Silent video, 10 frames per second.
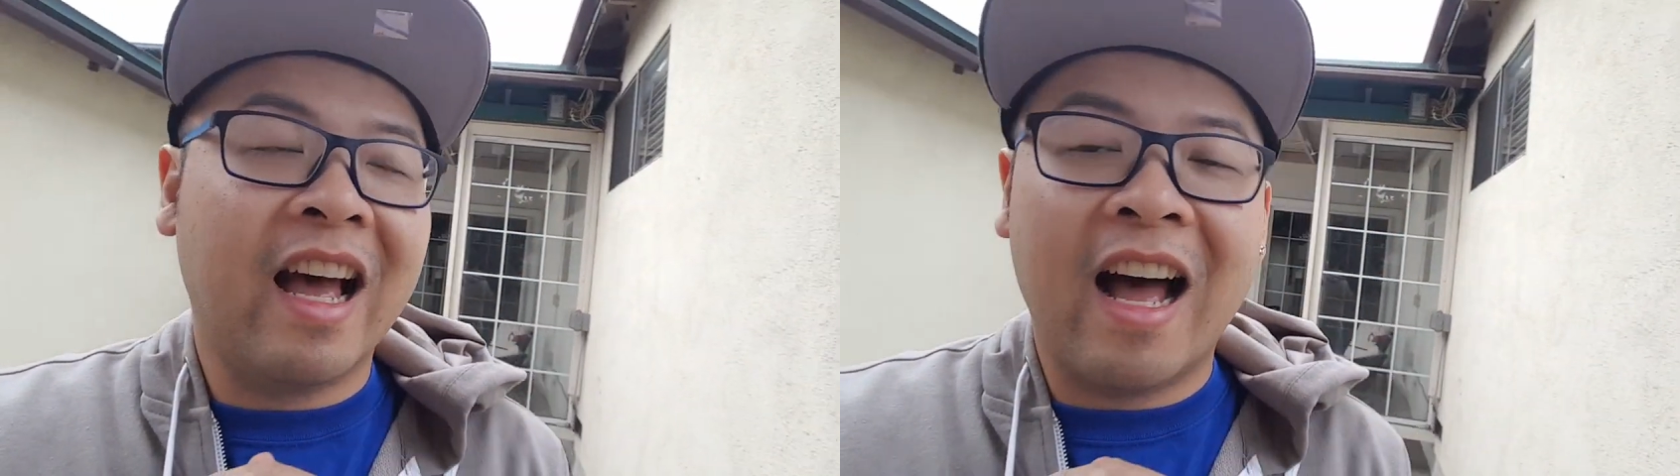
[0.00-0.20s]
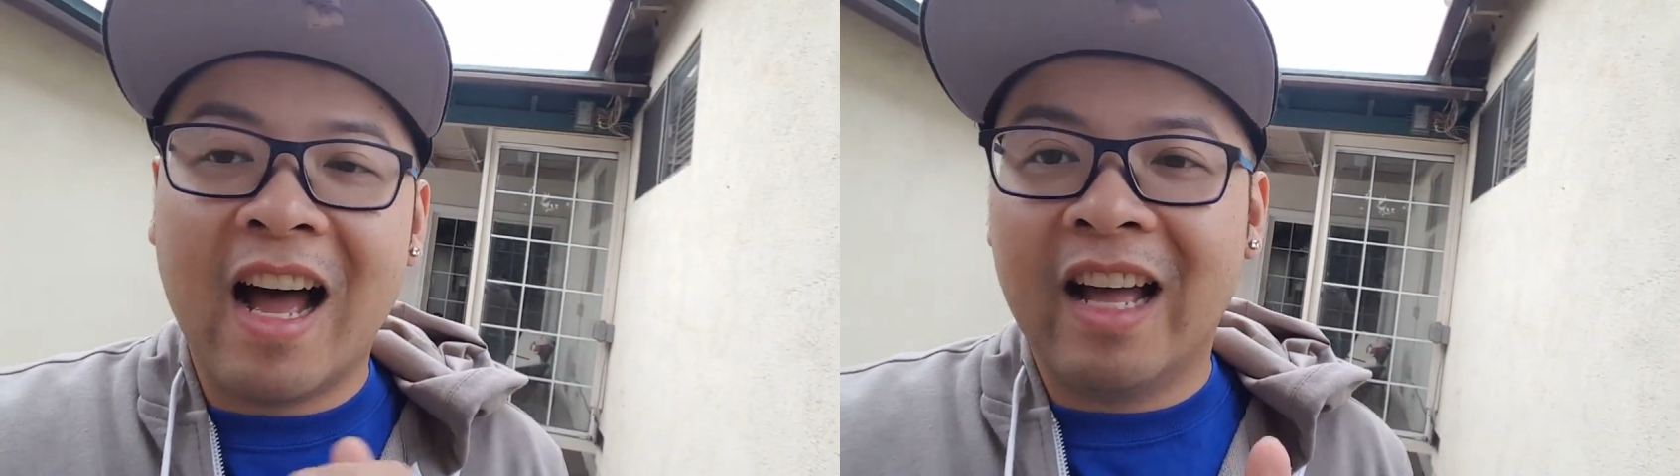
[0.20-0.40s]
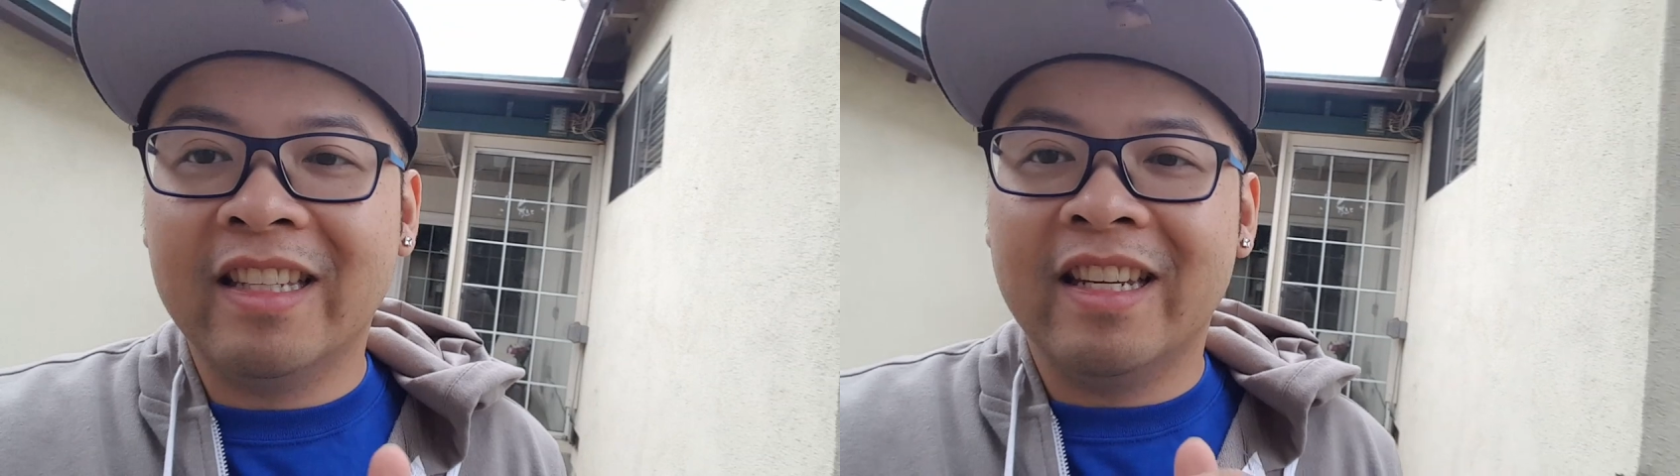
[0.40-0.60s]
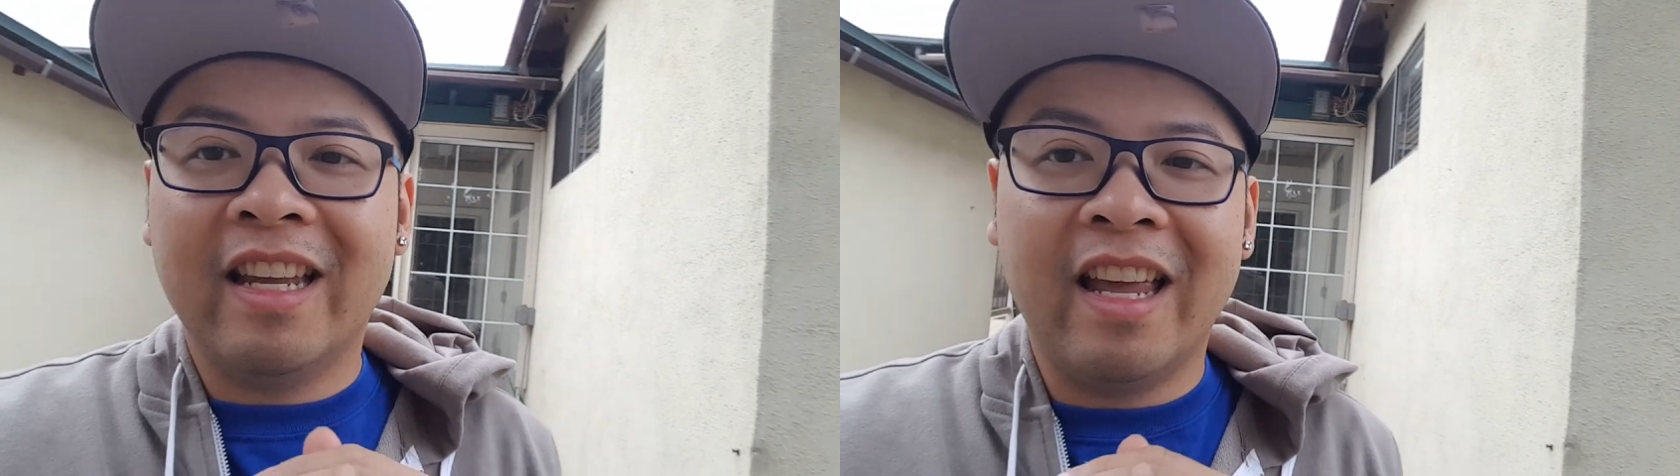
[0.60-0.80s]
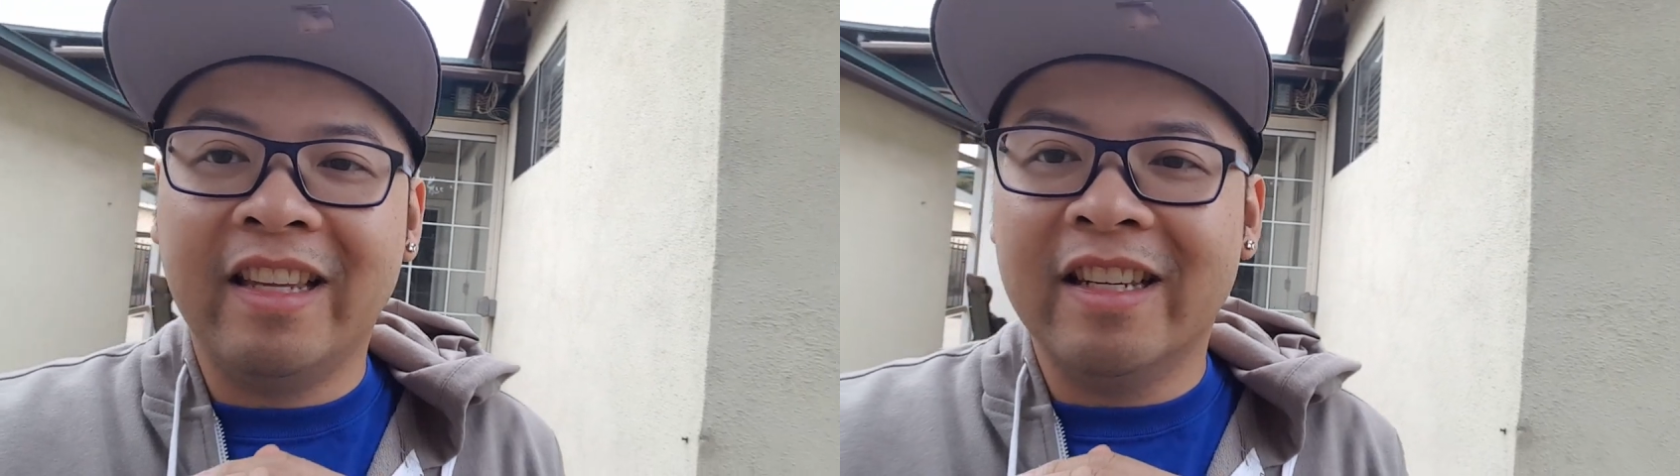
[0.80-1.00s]
hot,
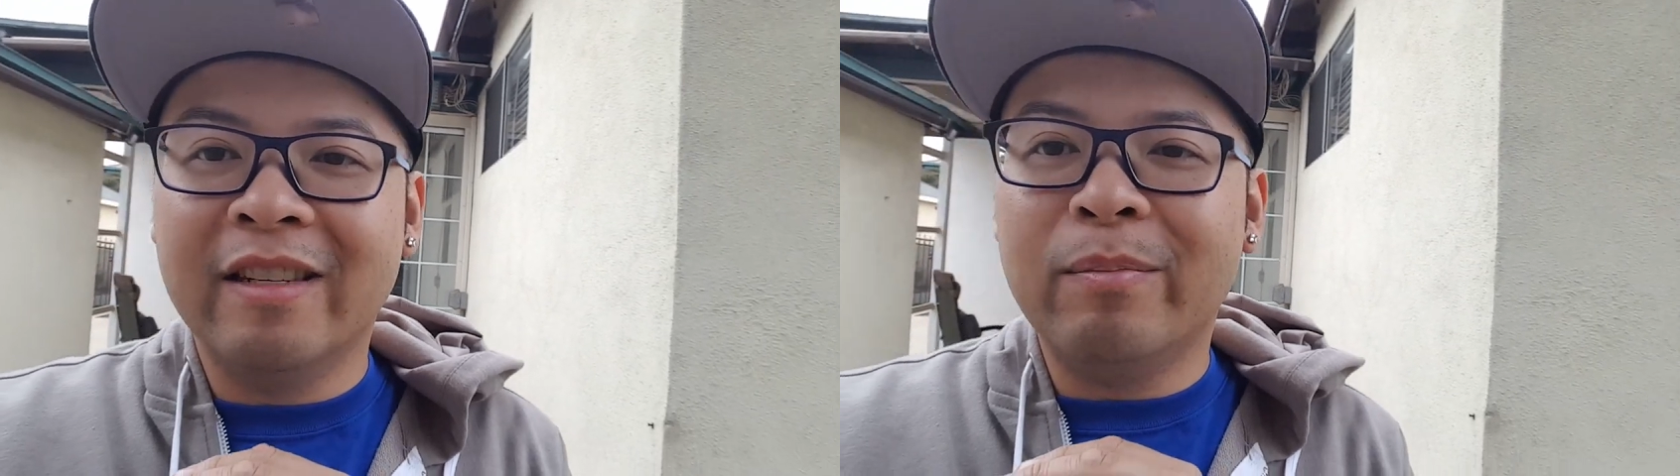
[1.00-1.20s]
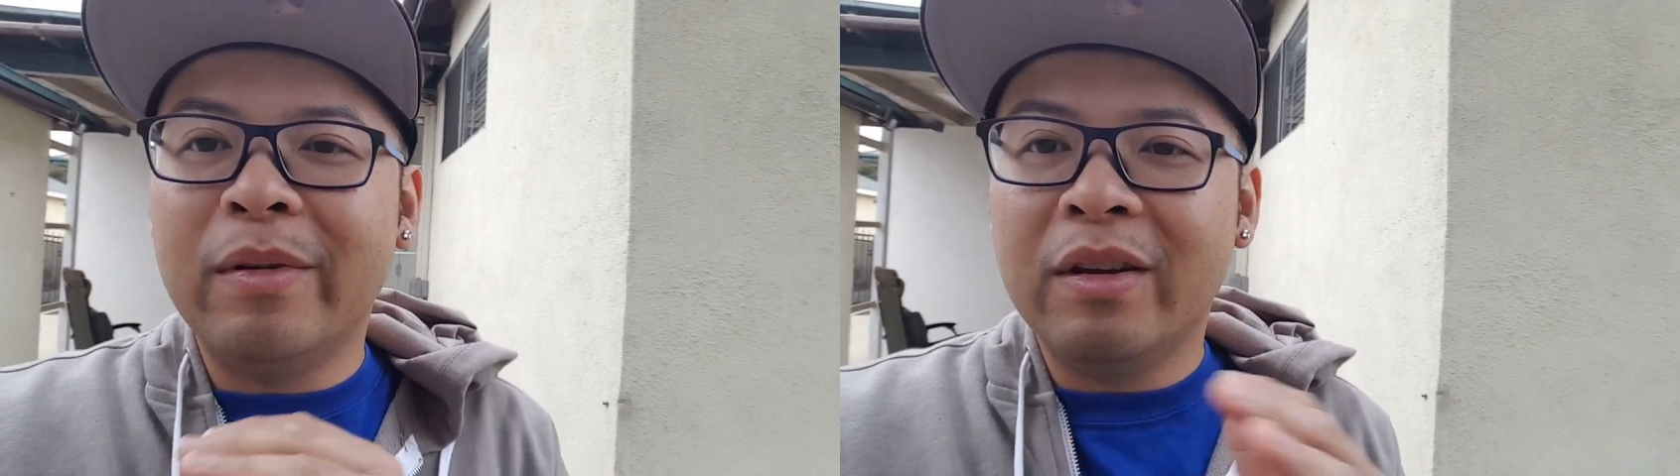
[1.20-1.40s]
and just